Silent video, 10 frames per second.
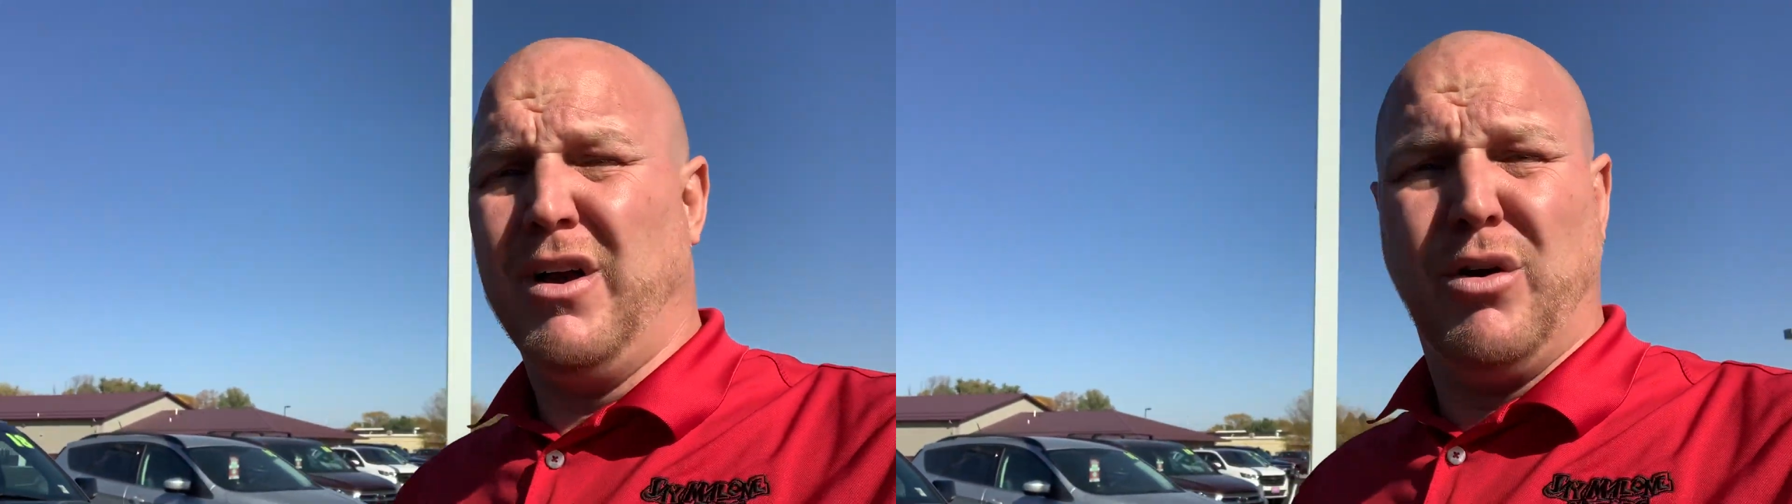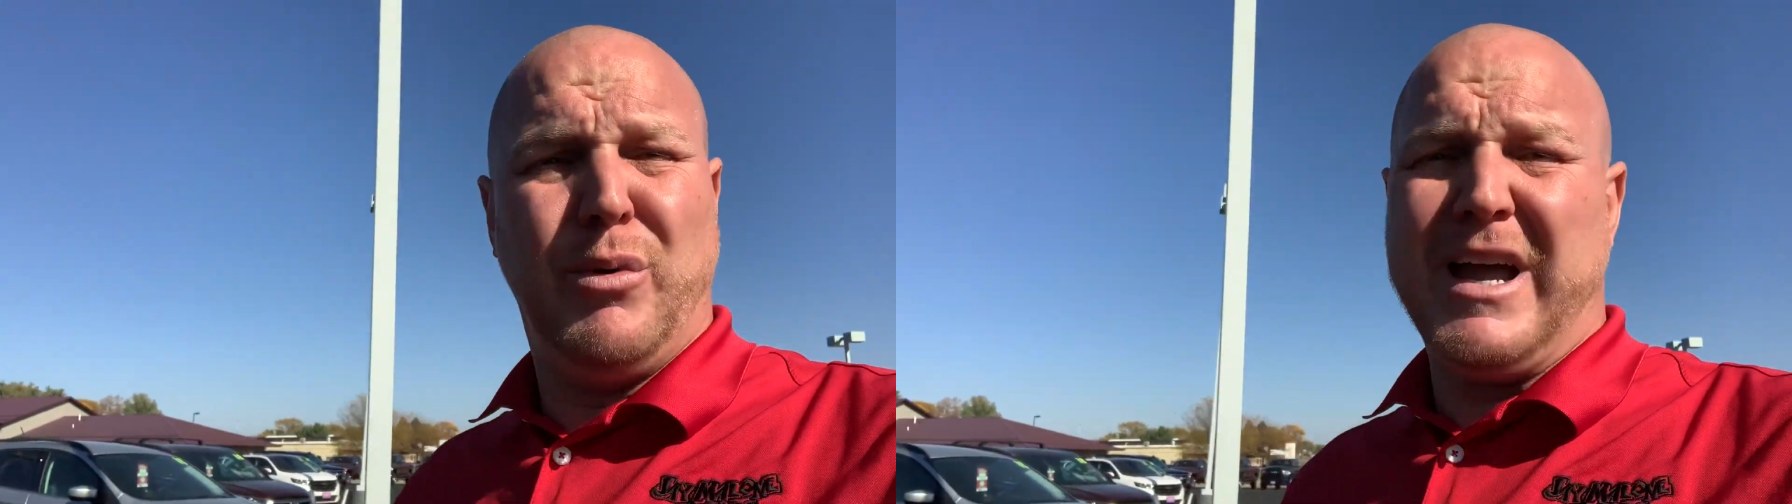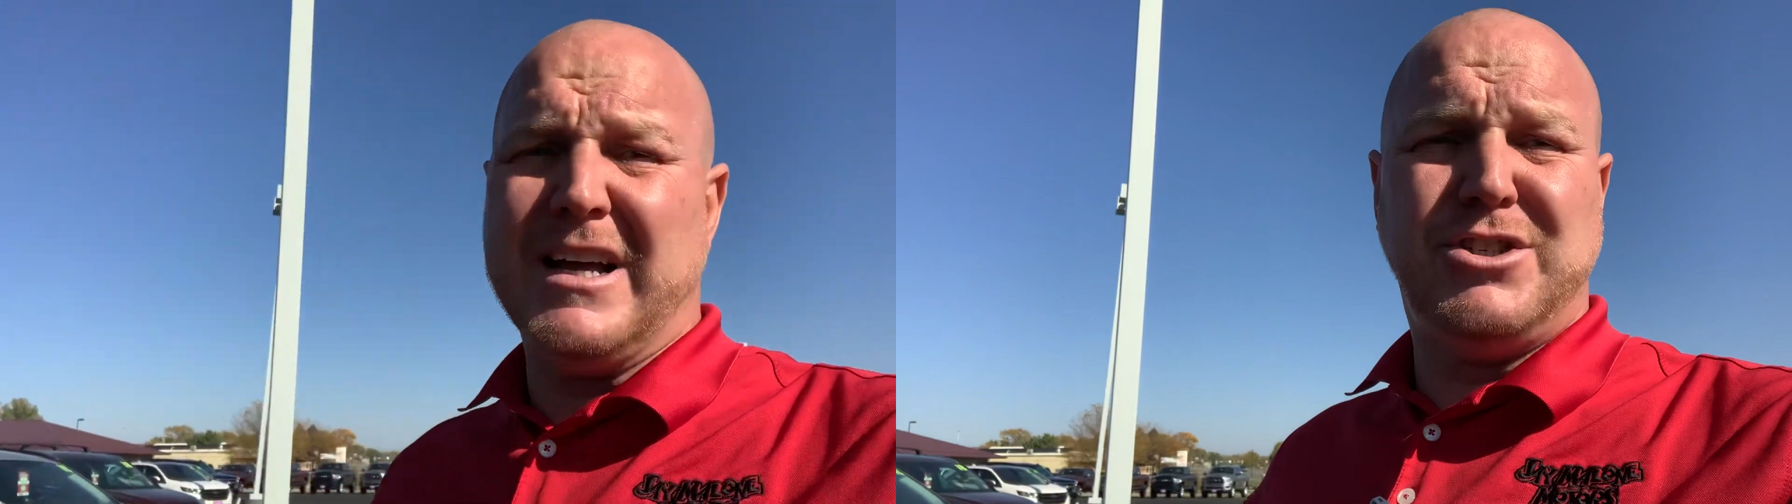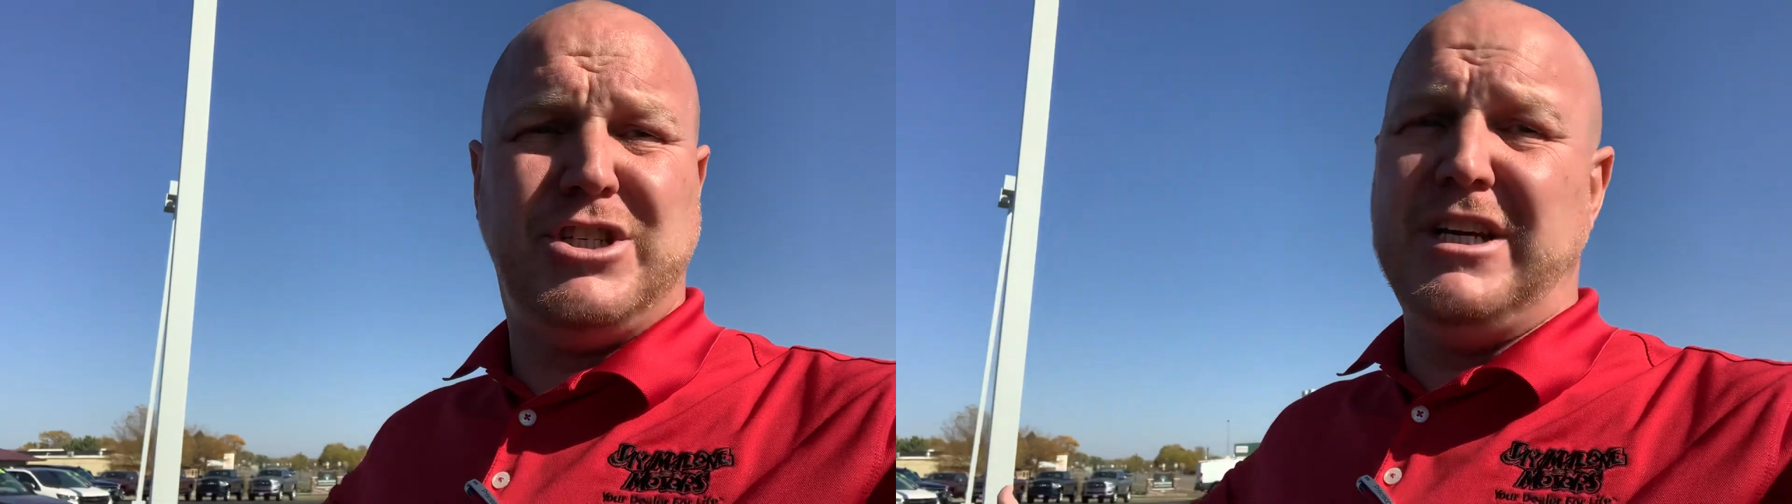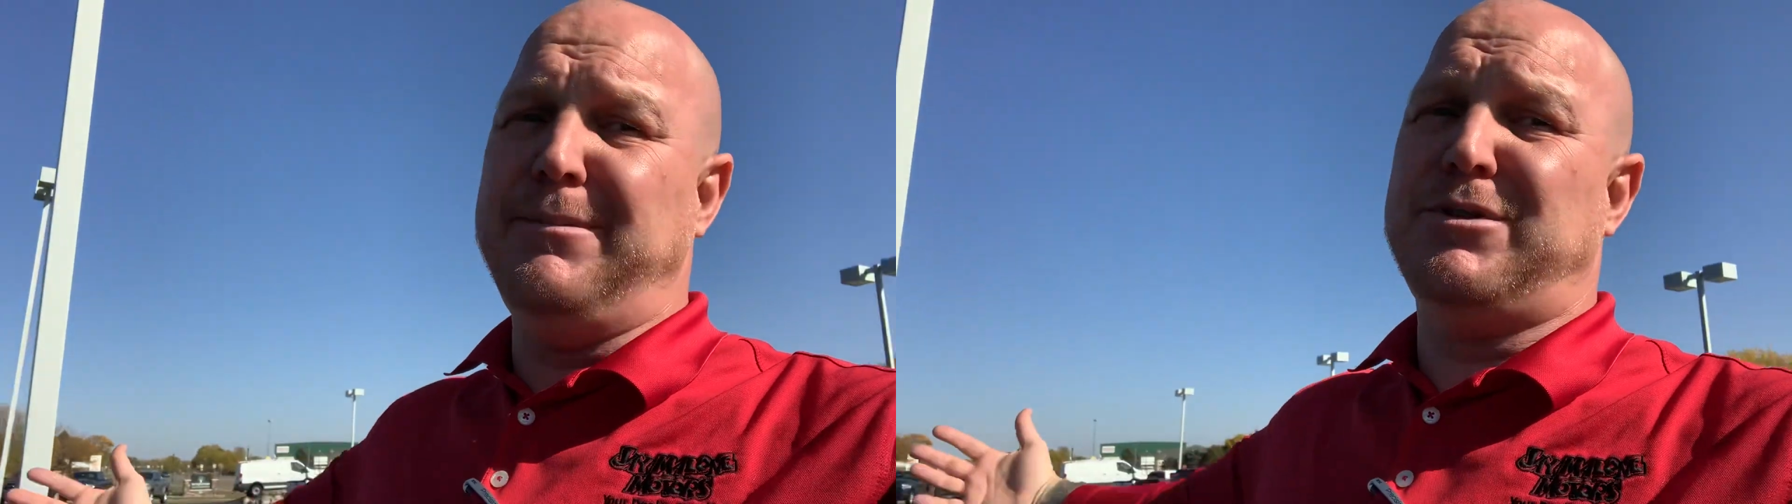We got
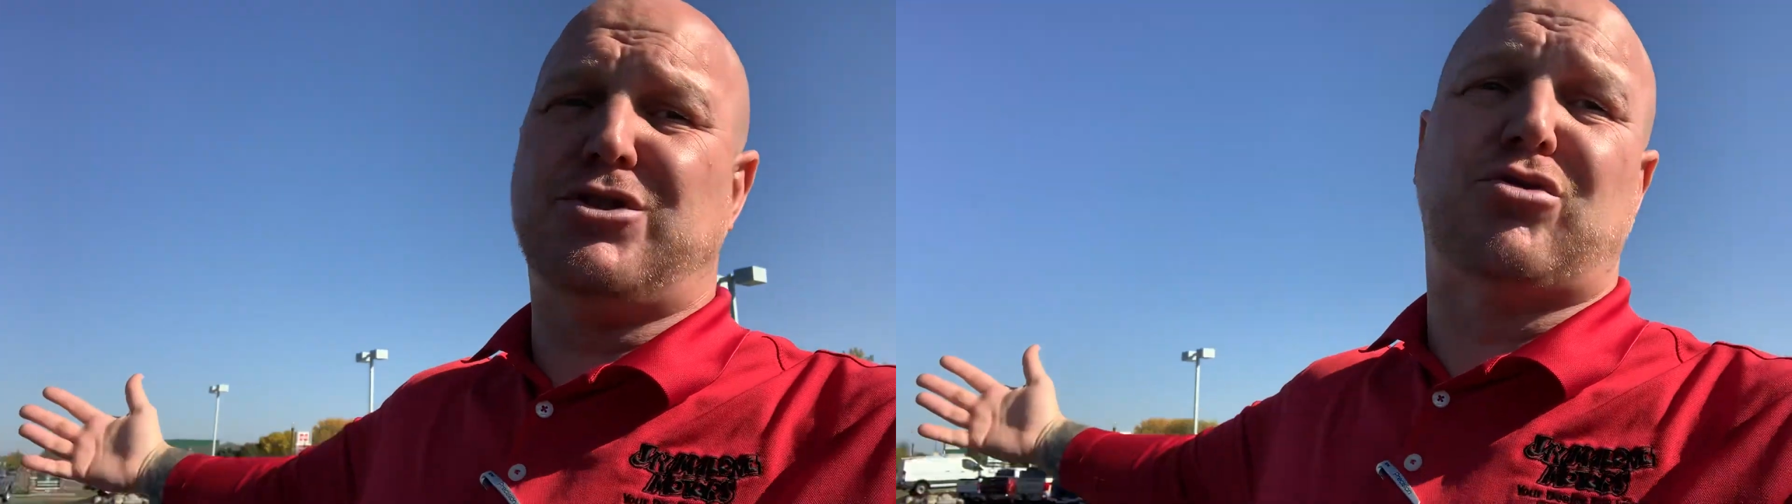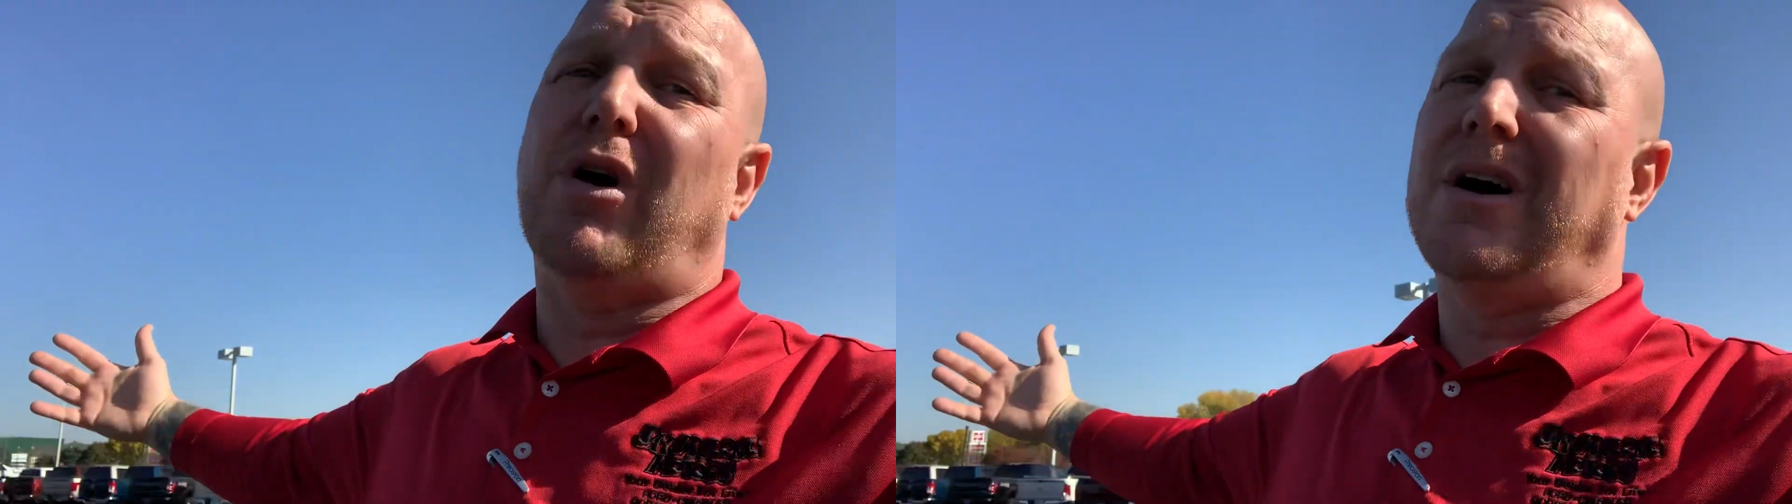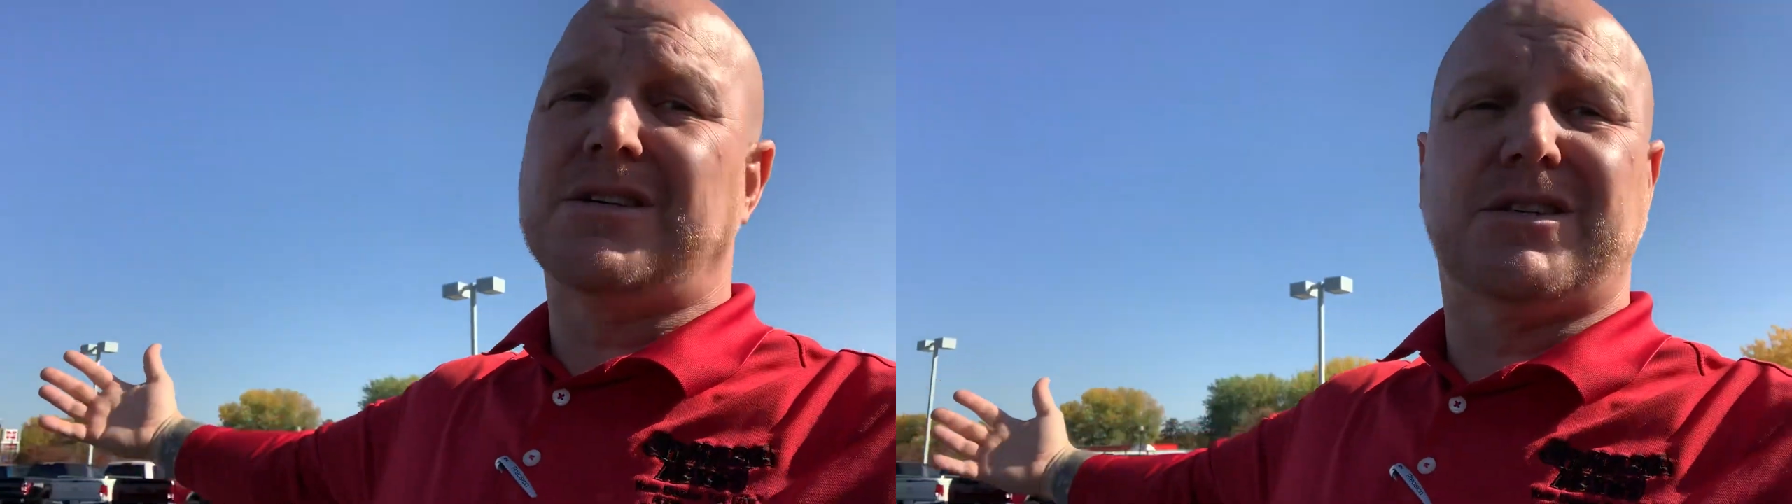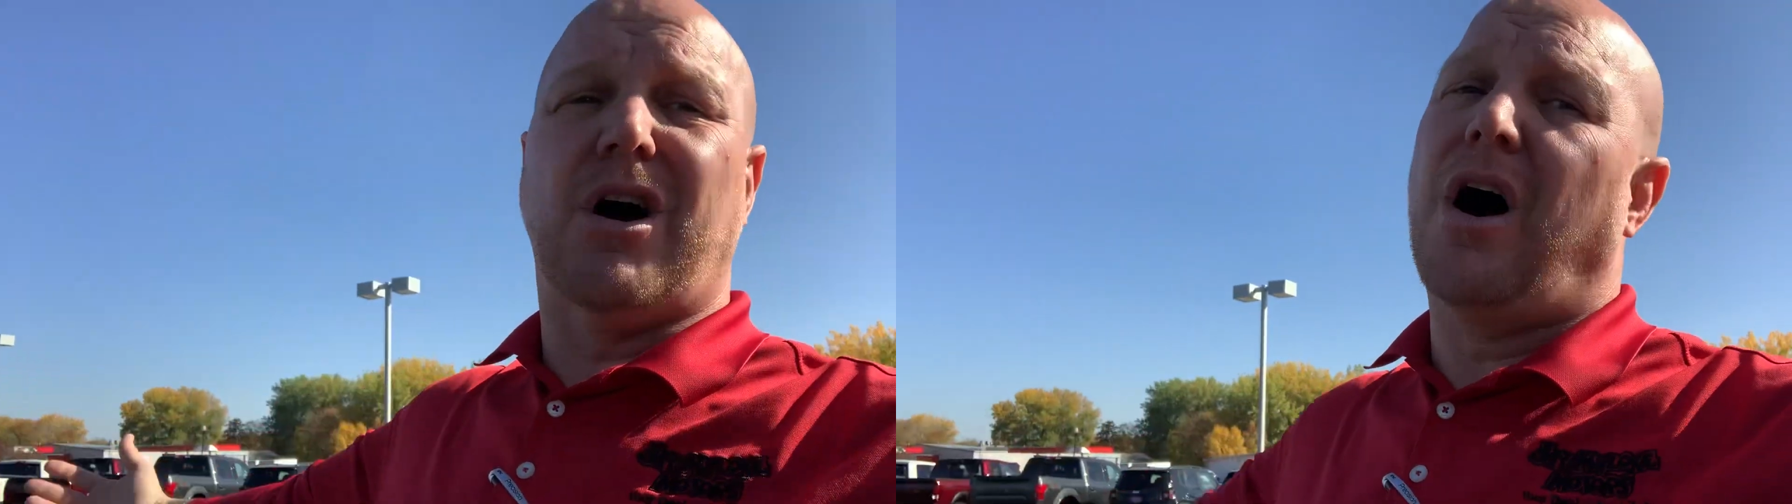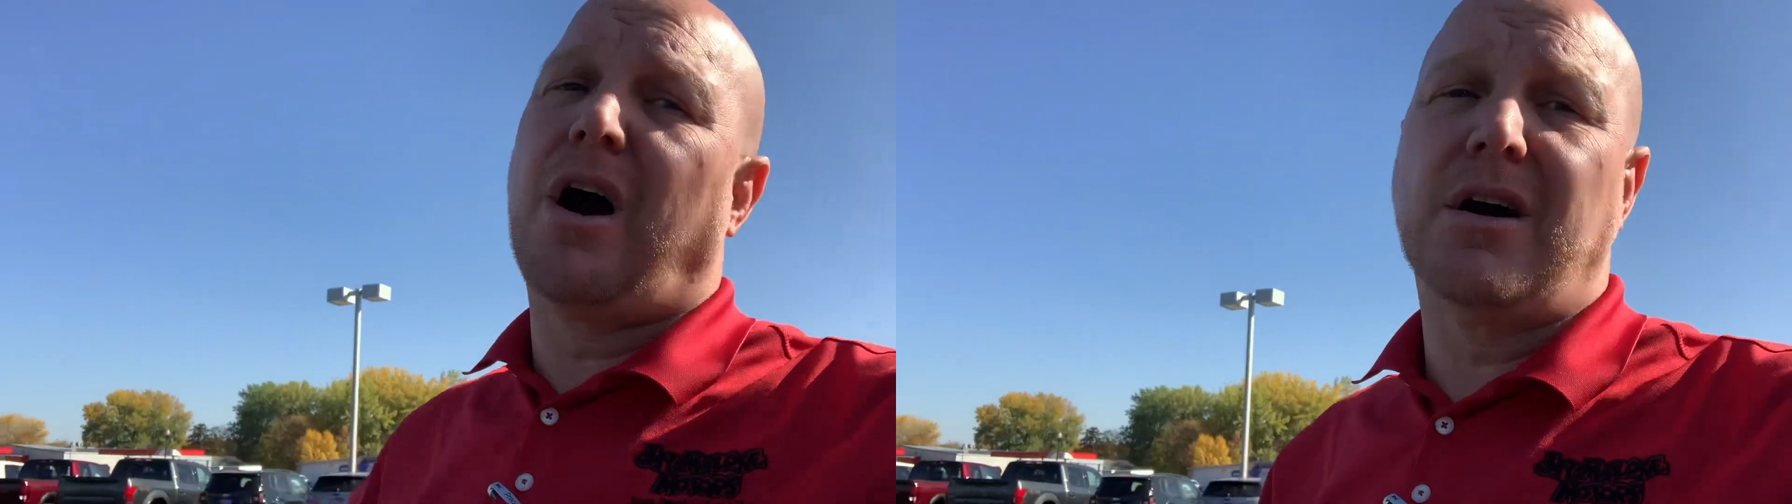Jeeps, trucks,
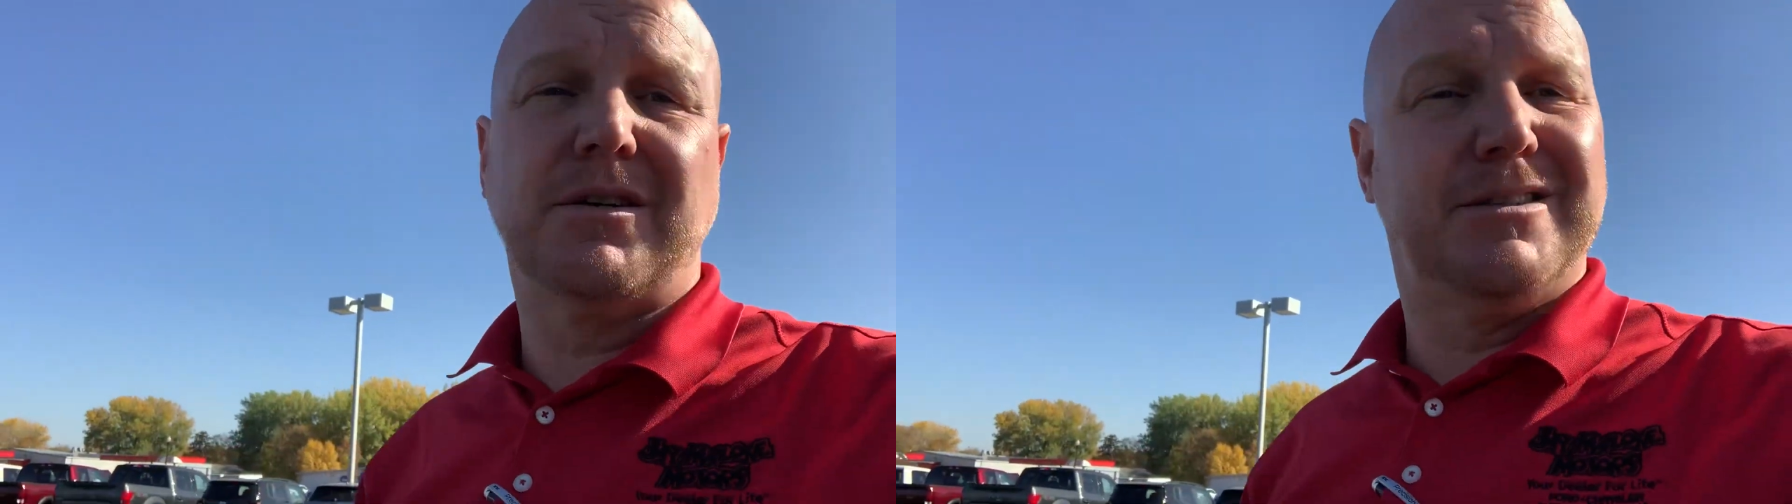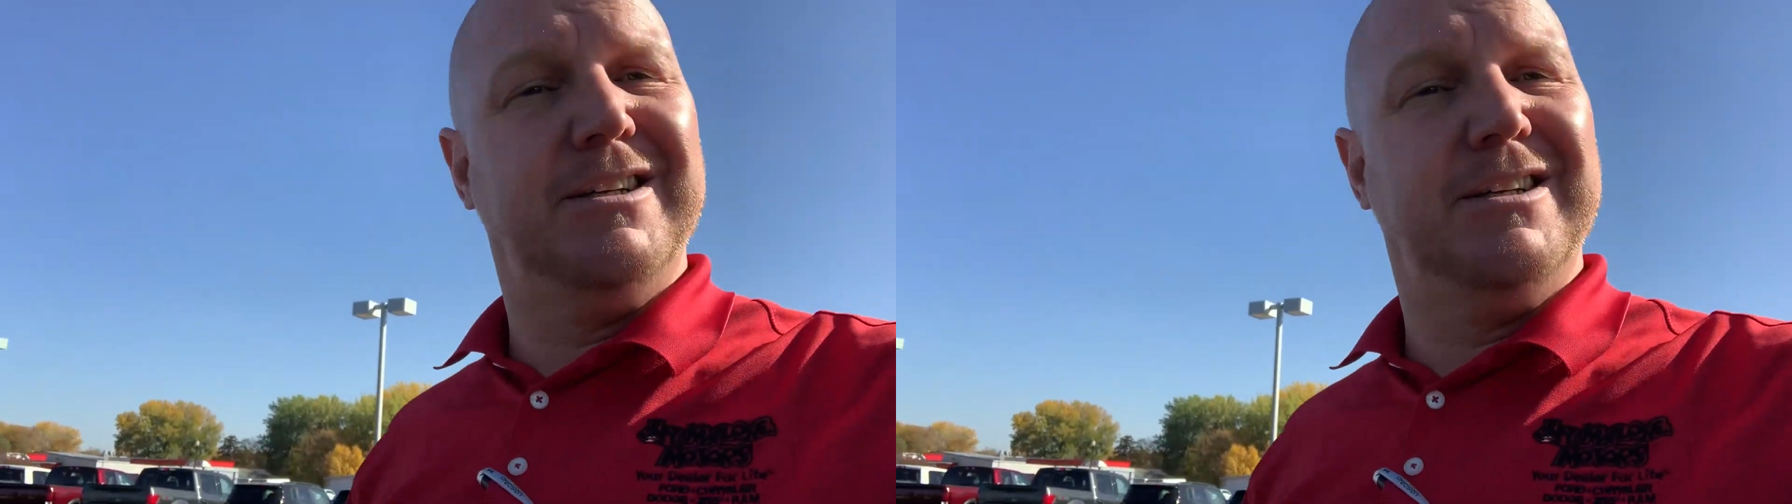cars.